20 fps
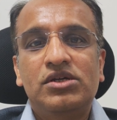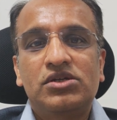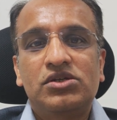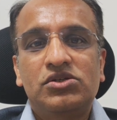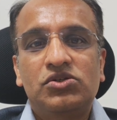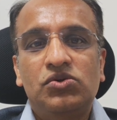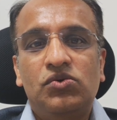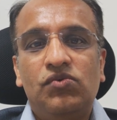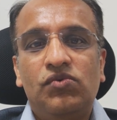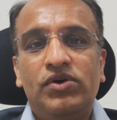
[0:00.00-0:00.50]

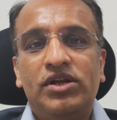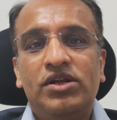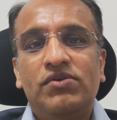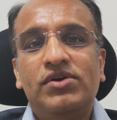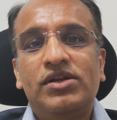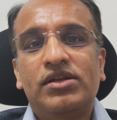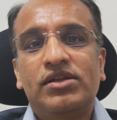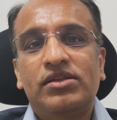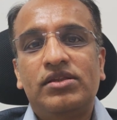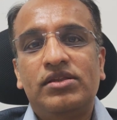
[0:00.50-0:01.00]
So
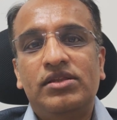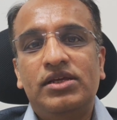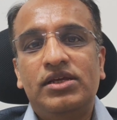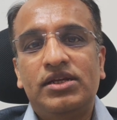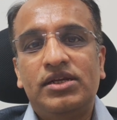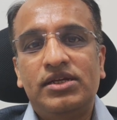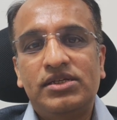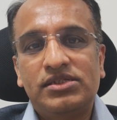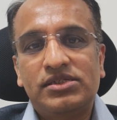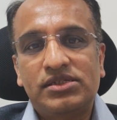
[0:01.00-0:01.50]
whenever
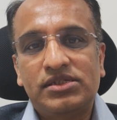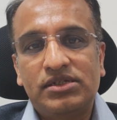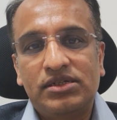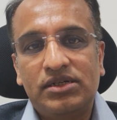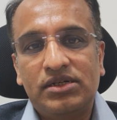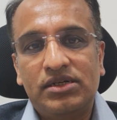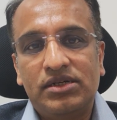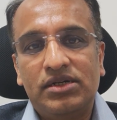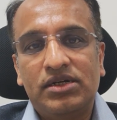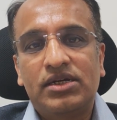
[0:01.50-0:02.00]
there is
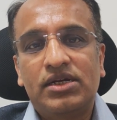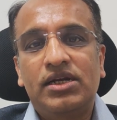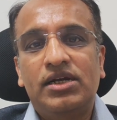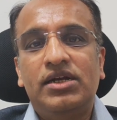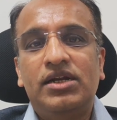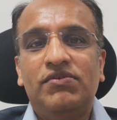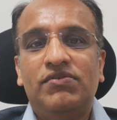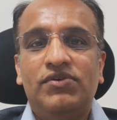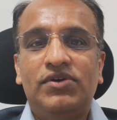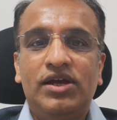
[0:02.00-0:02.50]

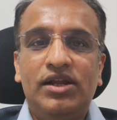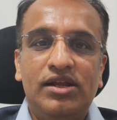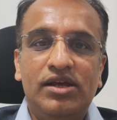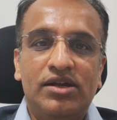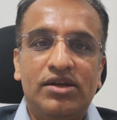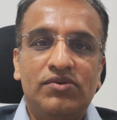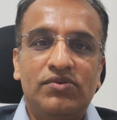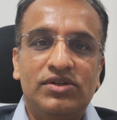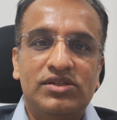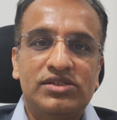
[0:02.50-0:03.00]
kidney failure,
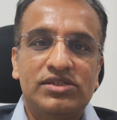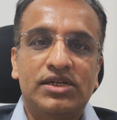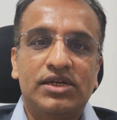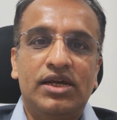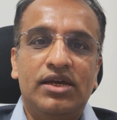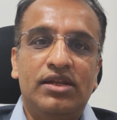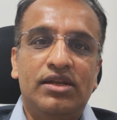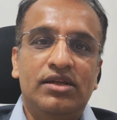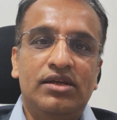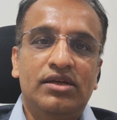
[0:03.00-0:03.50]
once
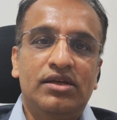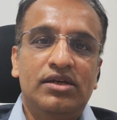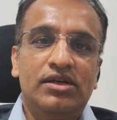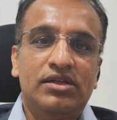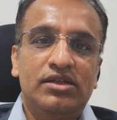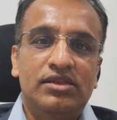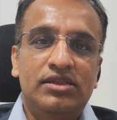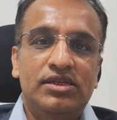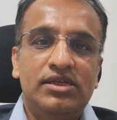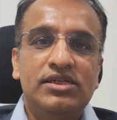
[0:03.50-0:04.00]
again,
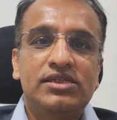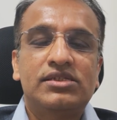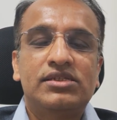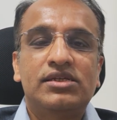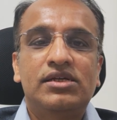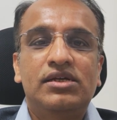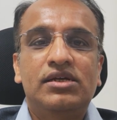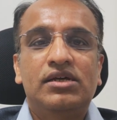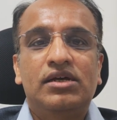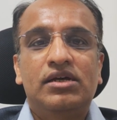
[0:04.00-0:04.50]
this
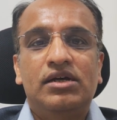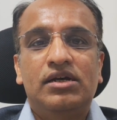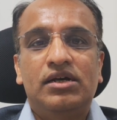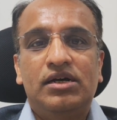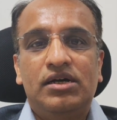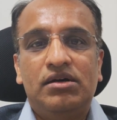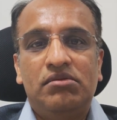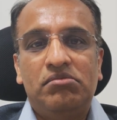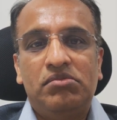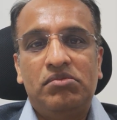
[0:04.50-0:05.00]

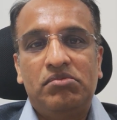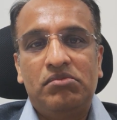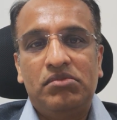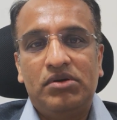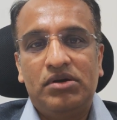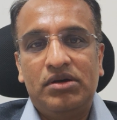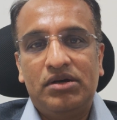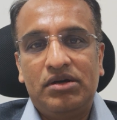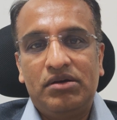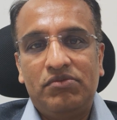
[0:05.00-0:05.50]

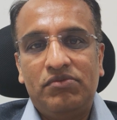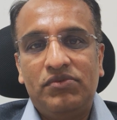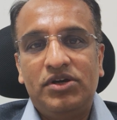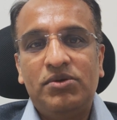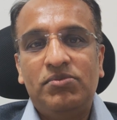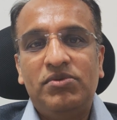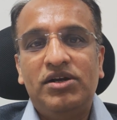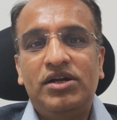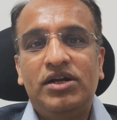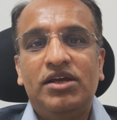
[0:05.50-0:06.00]

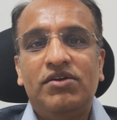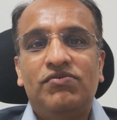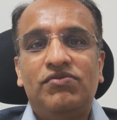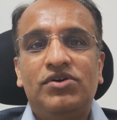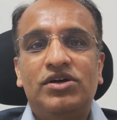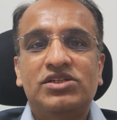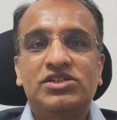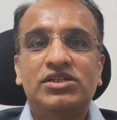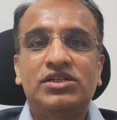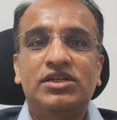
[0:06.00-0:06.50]
vitamin D
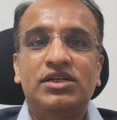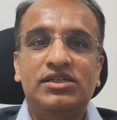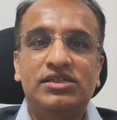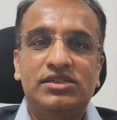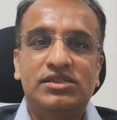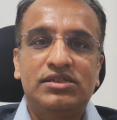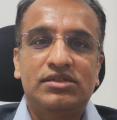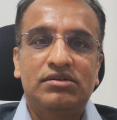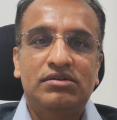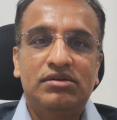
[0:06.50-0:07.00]
function
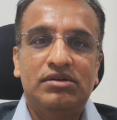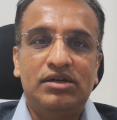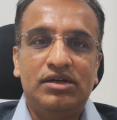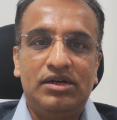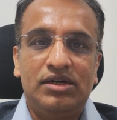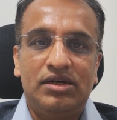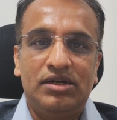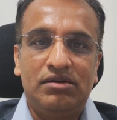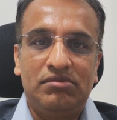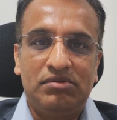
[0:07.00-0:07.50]
is
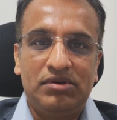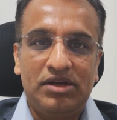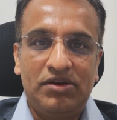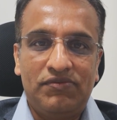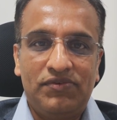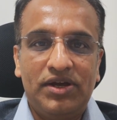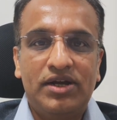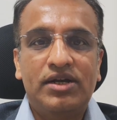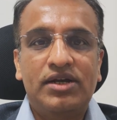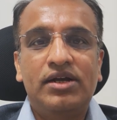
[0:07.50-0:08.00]

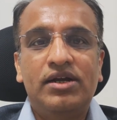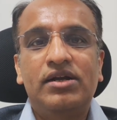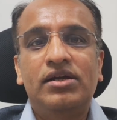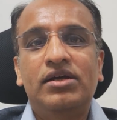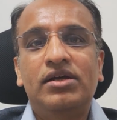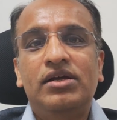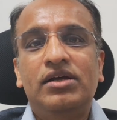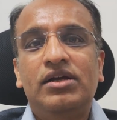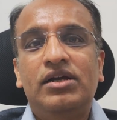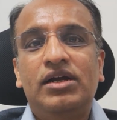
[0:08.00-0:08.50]
affected
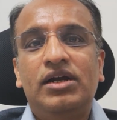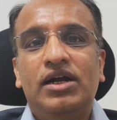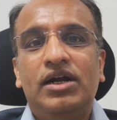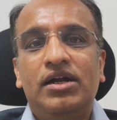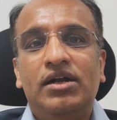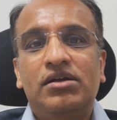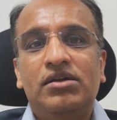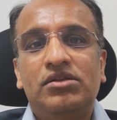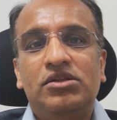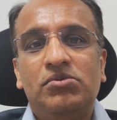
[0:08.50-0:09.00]

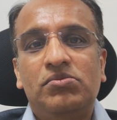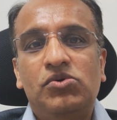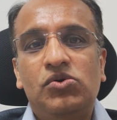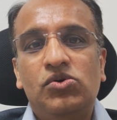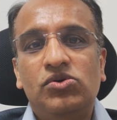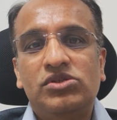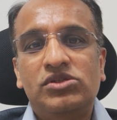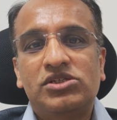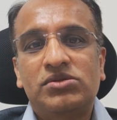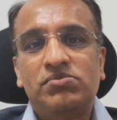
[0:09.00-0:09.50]
and the
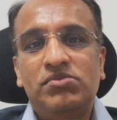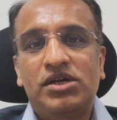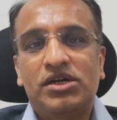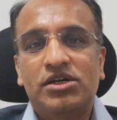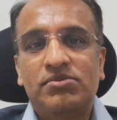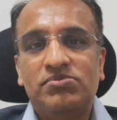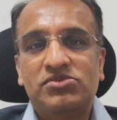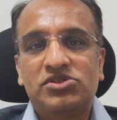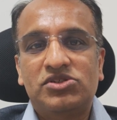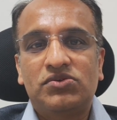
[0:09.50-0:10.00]
bones
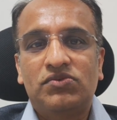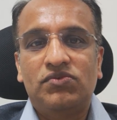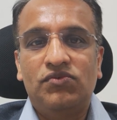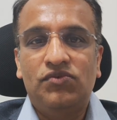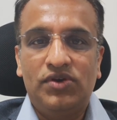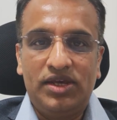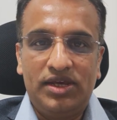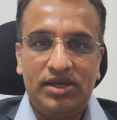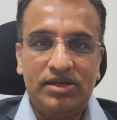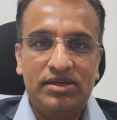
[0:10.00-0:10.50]
becomes
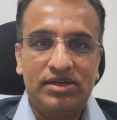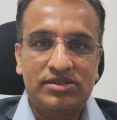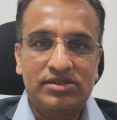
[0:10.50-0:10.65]
weak.